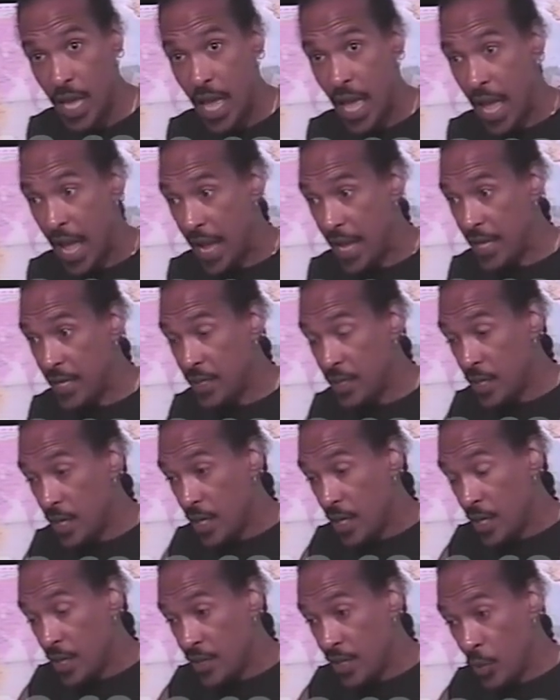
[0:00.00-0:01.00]
and
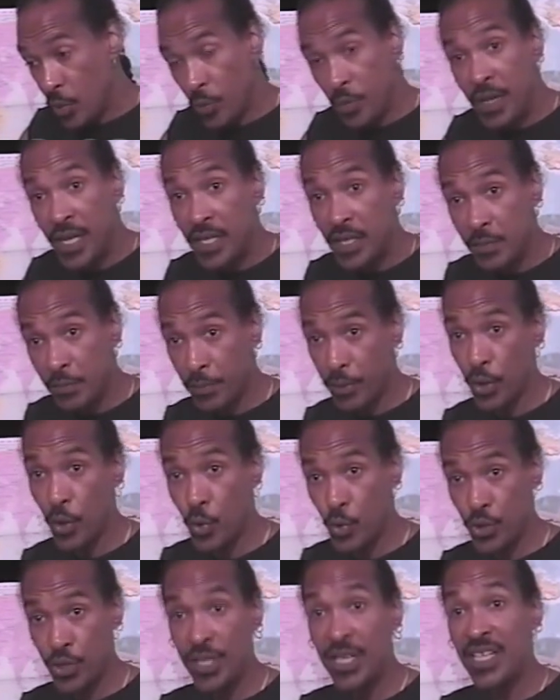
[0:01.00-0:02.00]
there will be an
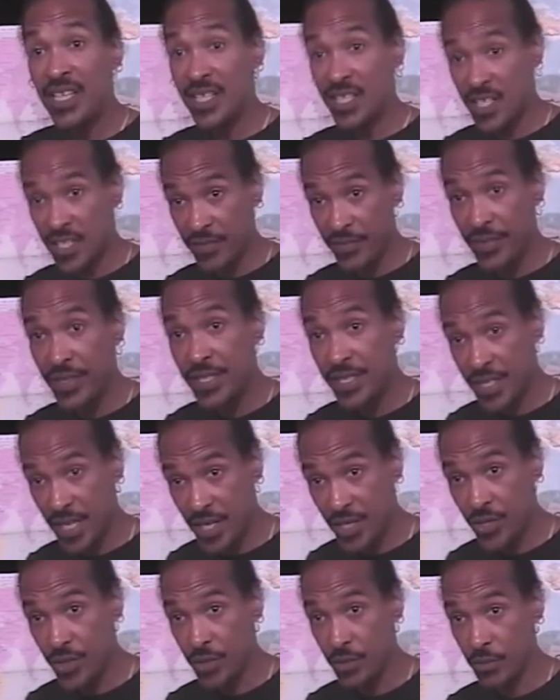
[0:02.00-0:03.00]
implosion in the
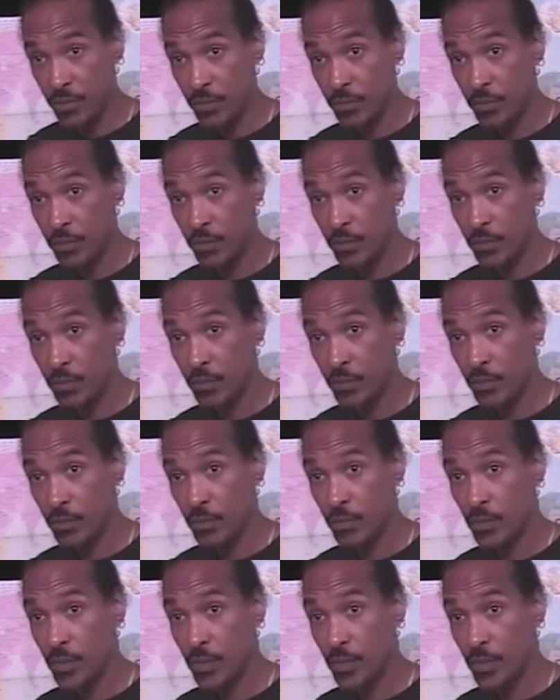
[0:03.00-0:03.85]
civilization. Mm-hmm.